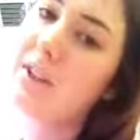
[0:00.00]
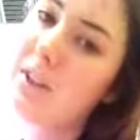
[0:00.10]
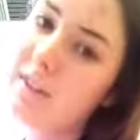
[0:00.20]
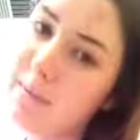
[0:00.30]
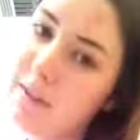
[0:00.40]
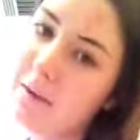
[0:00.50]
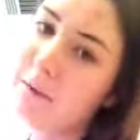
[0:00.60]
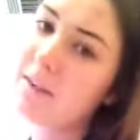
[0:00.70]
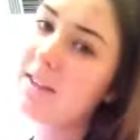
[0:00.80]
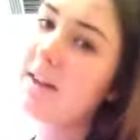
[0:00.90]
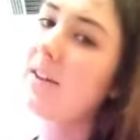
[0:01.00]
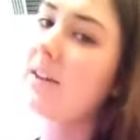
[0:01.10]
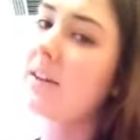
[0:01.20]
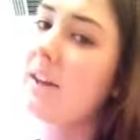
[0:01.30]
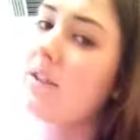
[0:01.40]
to do the same thing with this
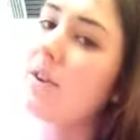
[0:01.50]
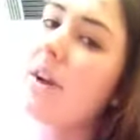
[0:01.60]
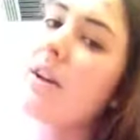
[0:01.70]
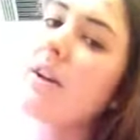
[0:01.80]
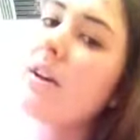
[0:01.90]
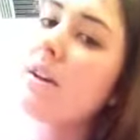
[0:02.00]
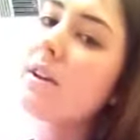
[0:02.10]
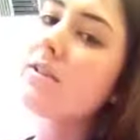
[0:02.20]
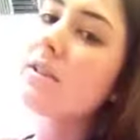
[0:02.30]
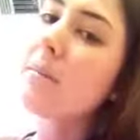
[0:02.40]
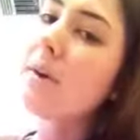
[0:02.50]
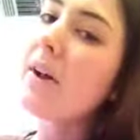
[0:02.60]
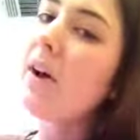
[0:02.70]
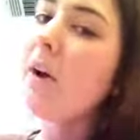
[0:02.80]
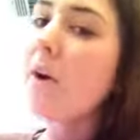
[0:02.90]
outside strand. Flip
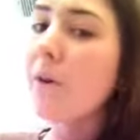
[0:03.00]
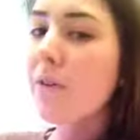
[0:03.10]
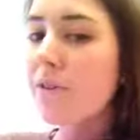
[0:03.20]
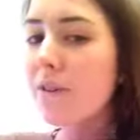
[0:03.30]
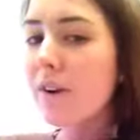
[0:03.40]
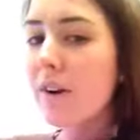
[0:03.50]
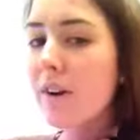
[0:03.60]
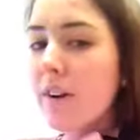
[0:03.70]
it over,